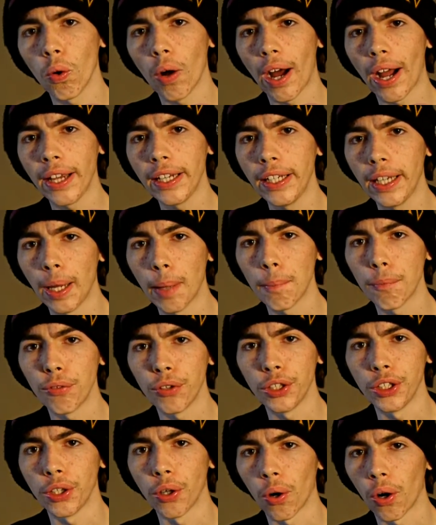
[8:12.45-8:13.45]
IEM
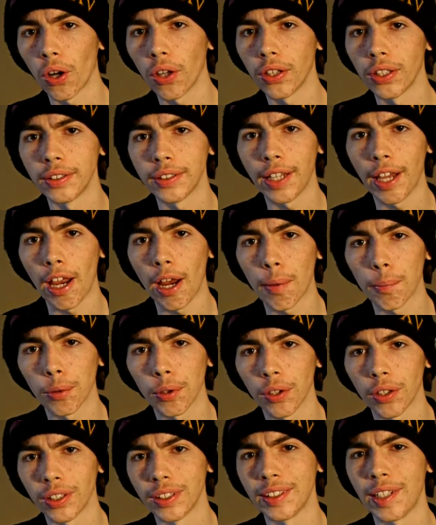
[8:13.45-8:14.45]
video on this camera
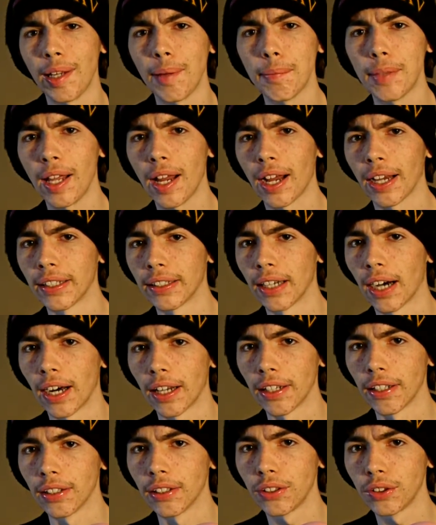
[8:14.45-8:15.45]
the same day I got
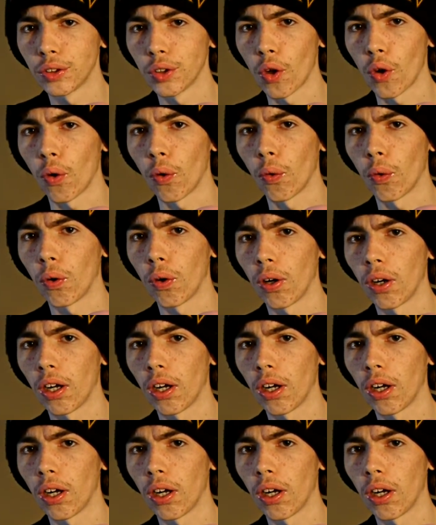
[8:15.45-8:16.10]
it. So